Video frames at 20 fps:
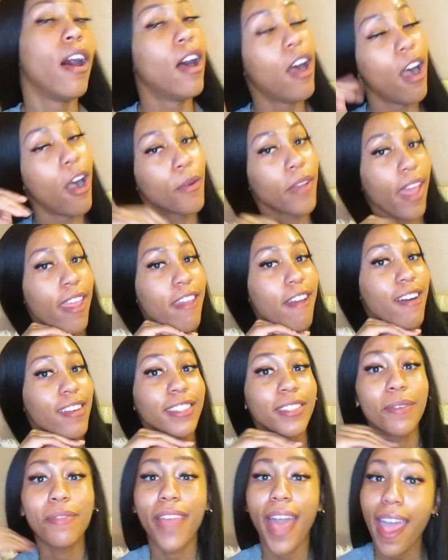Okay, y'all,
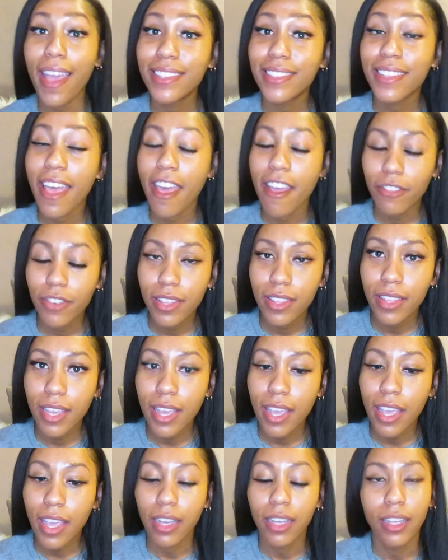so that is
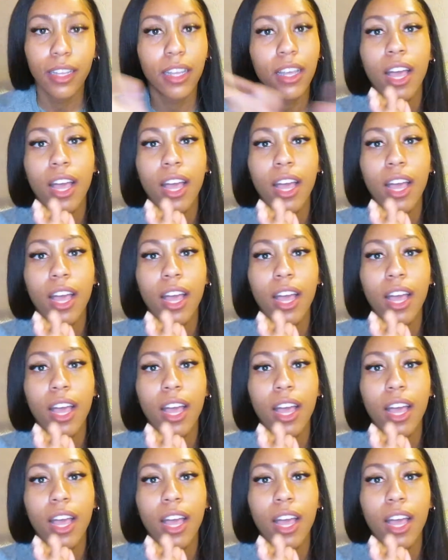everything.